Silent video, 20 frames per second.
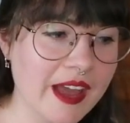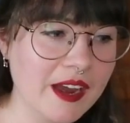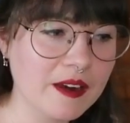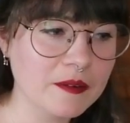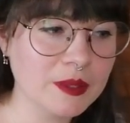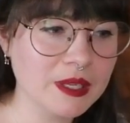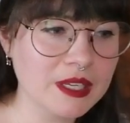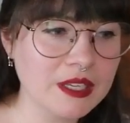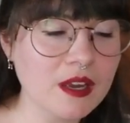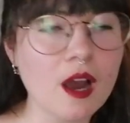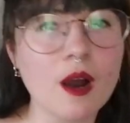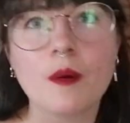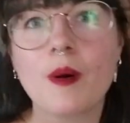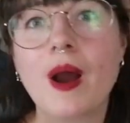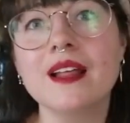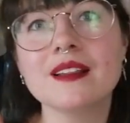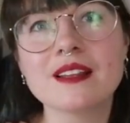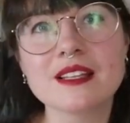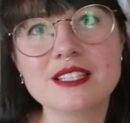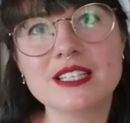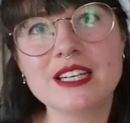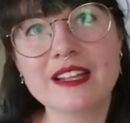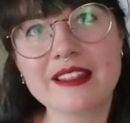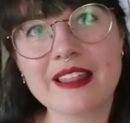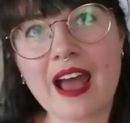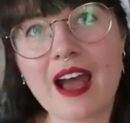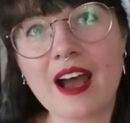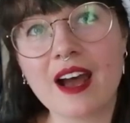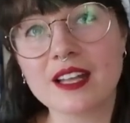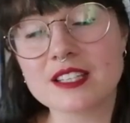that we, oh, I listened to
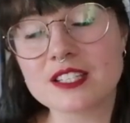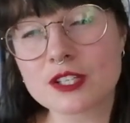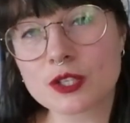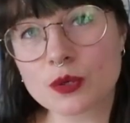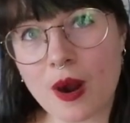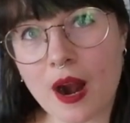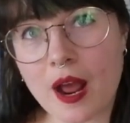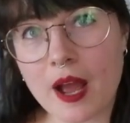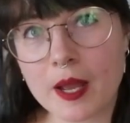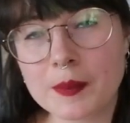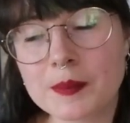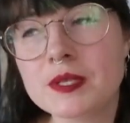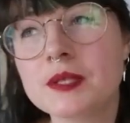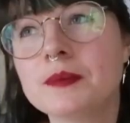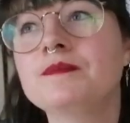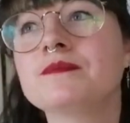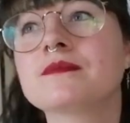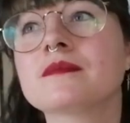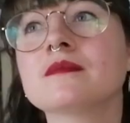that on Scribd,